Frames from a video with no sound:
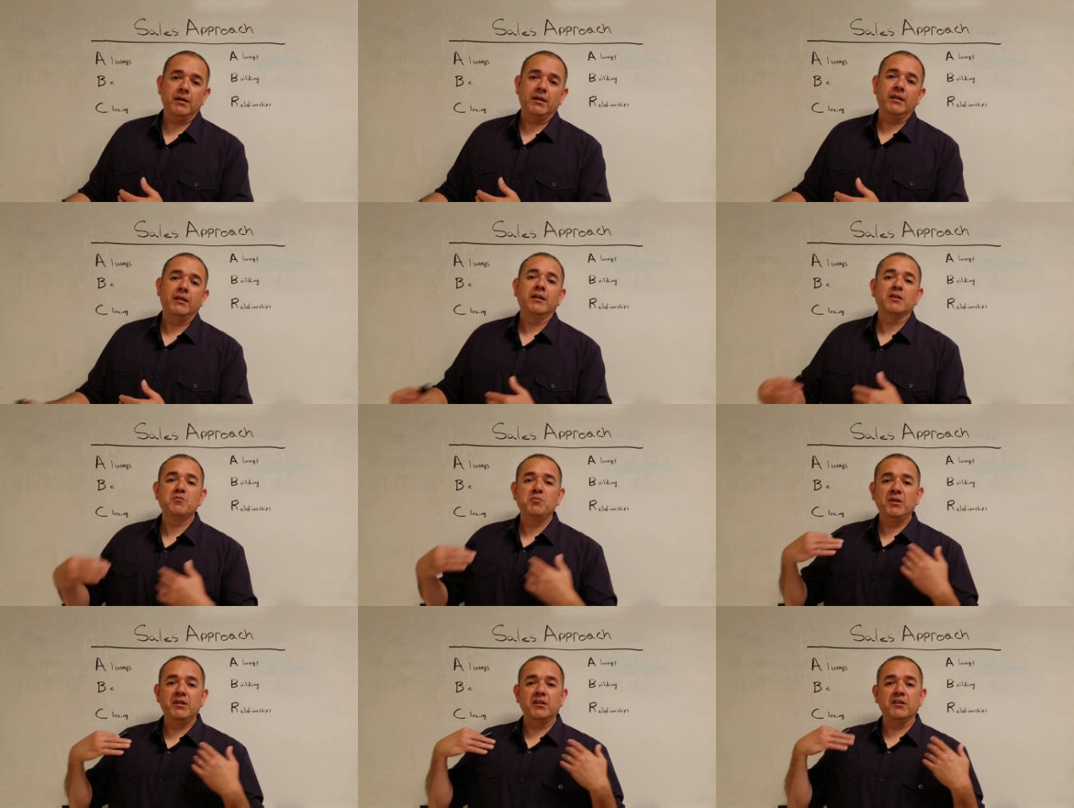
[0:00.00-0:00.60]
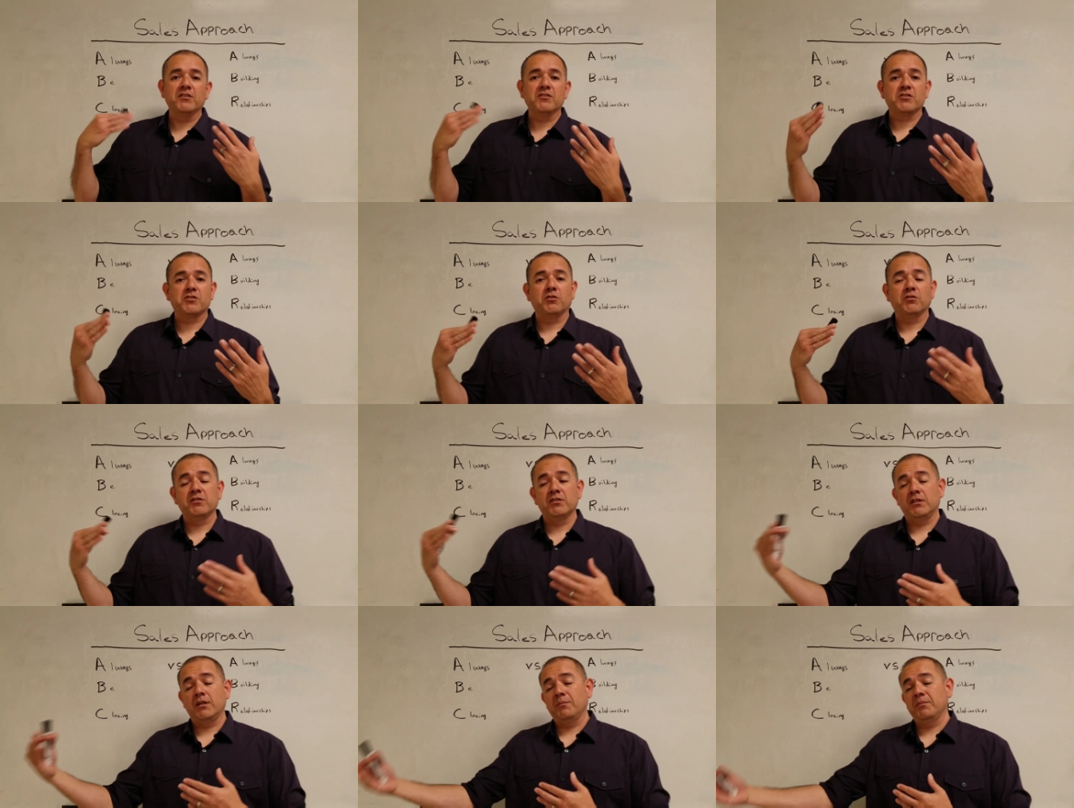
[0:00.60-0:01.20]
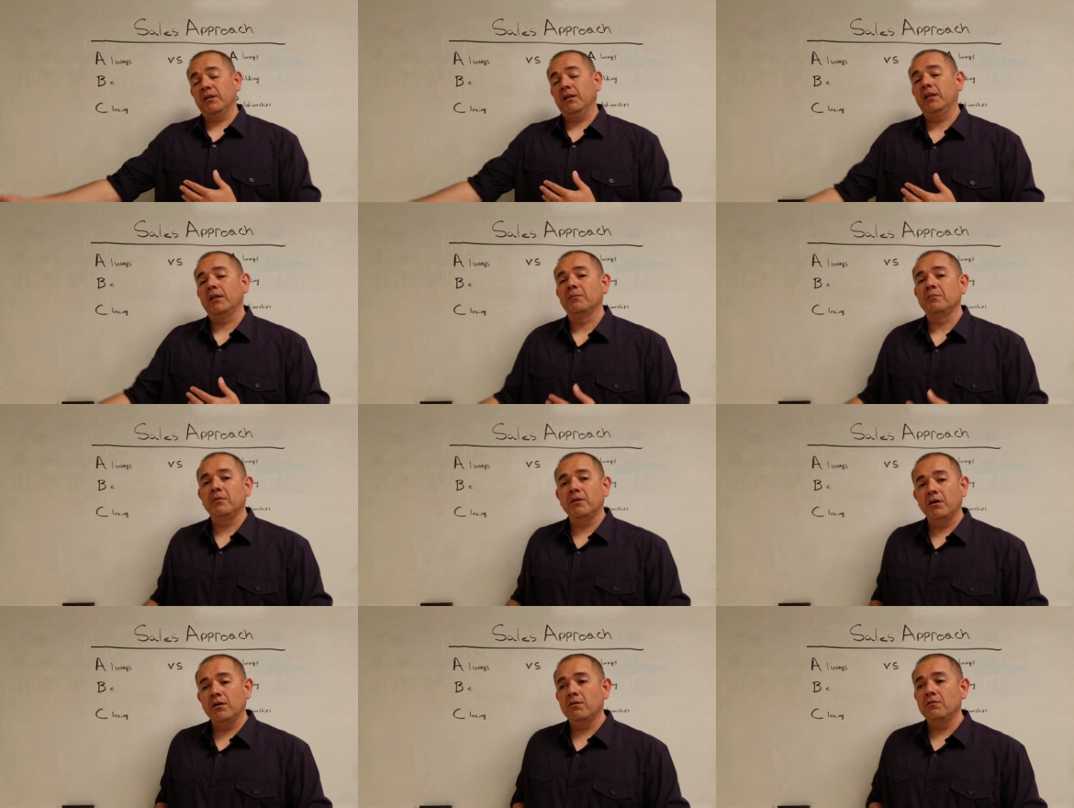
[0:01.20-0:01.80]
Again, that's being a consultant. I'm going to let
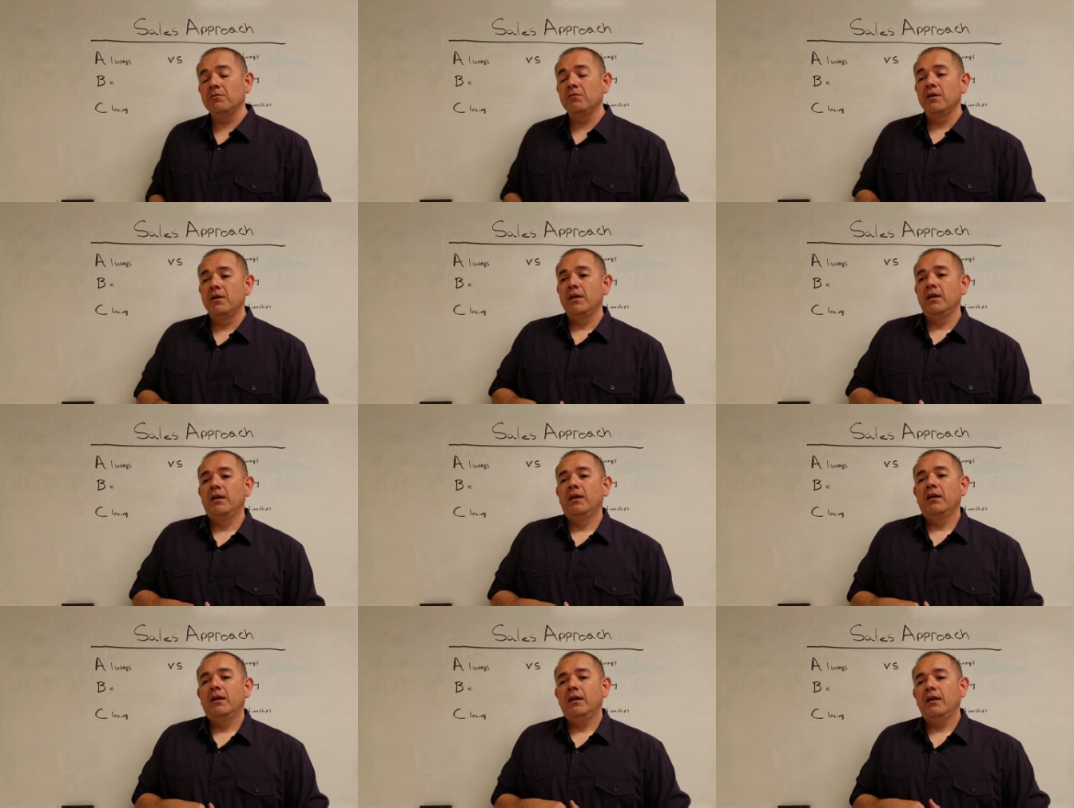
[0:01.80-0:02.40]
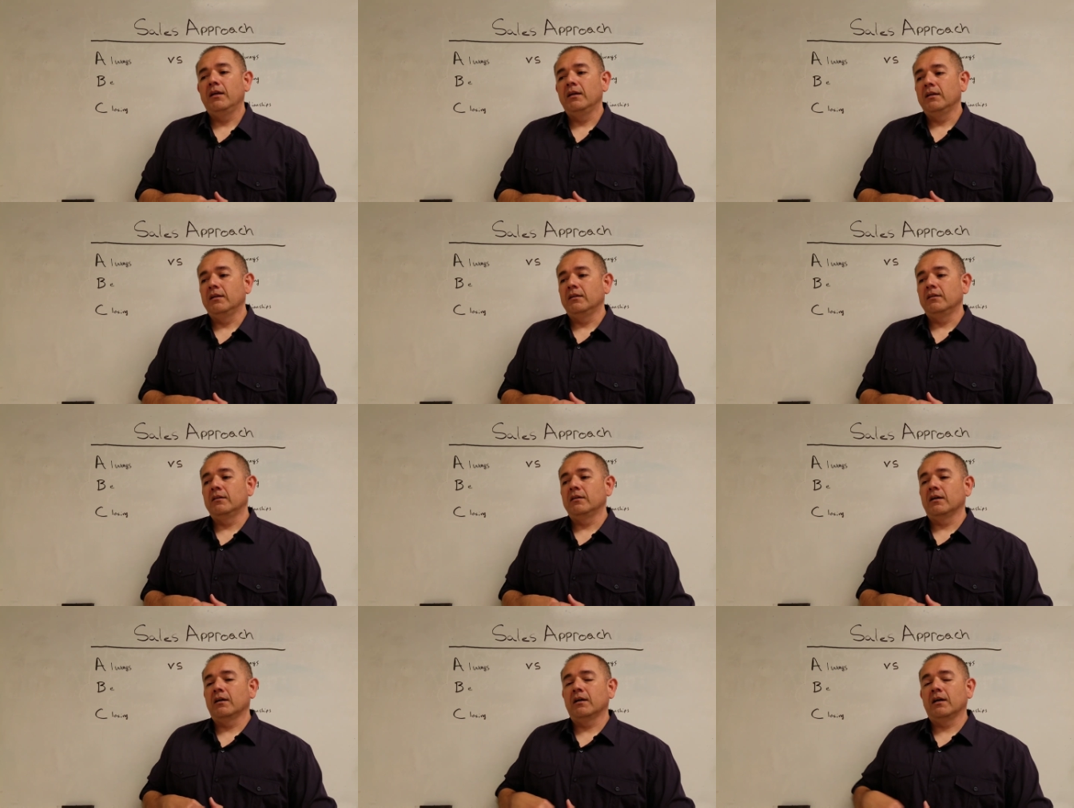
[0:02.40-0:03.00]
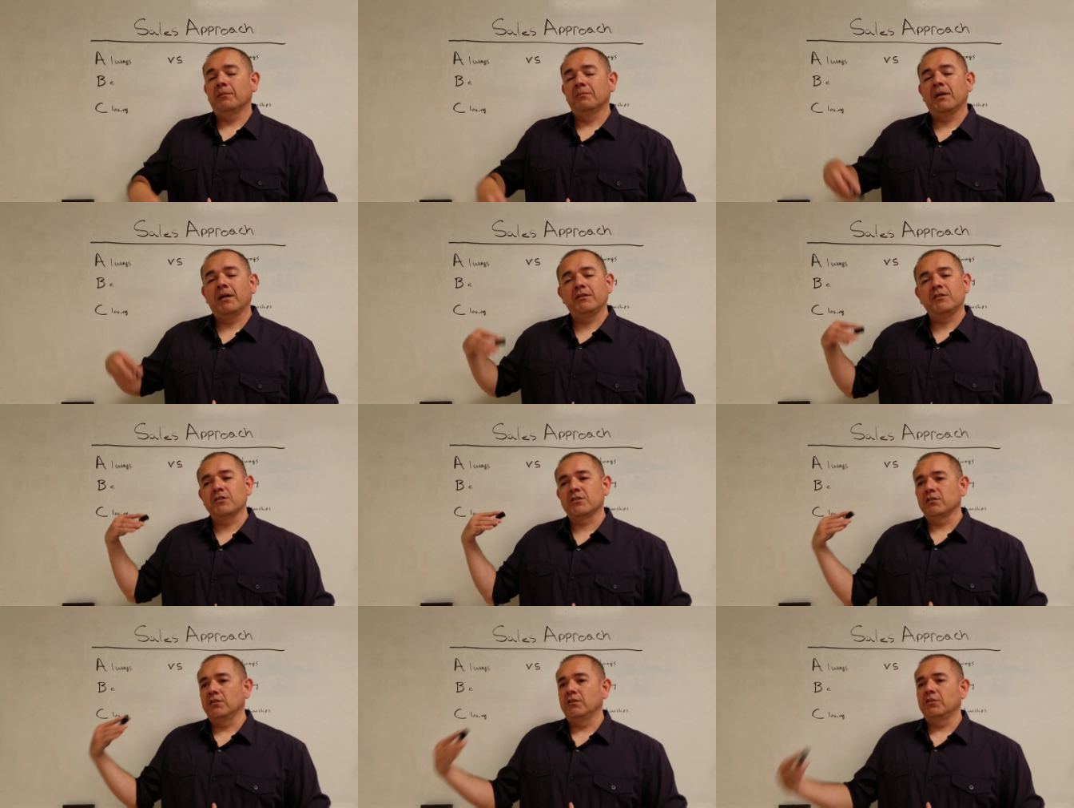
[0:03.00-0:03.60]
them know, and I'm
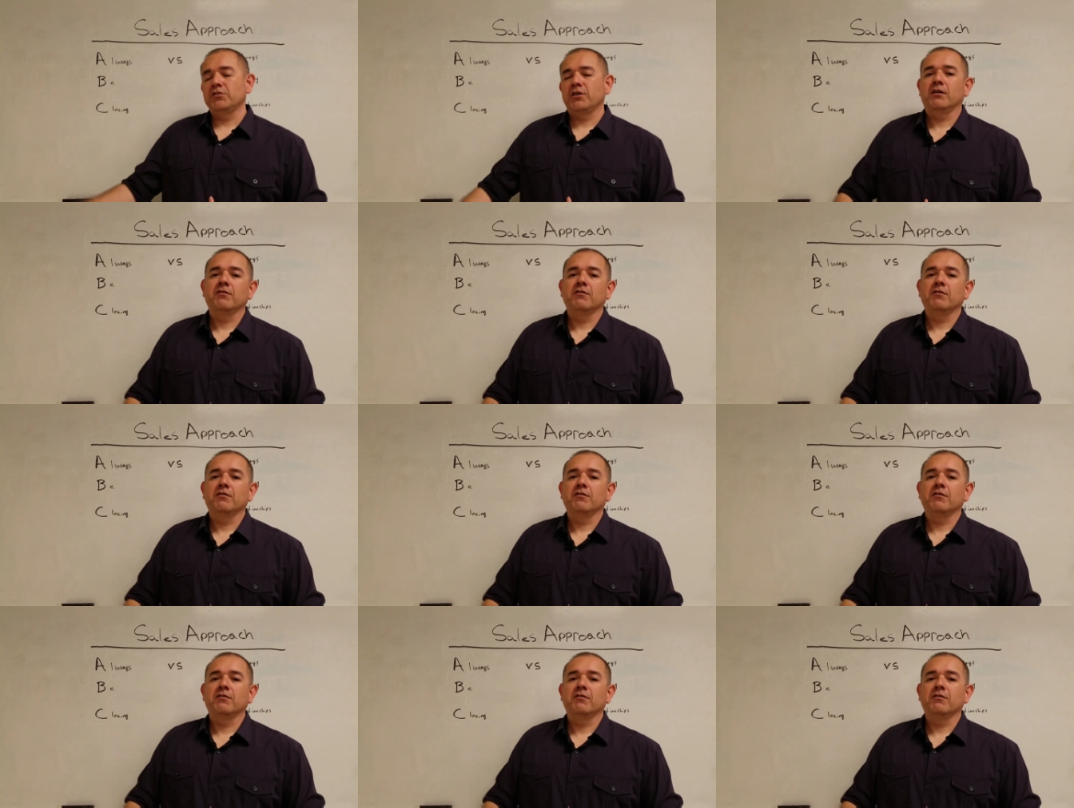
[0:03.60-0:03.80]
not just going to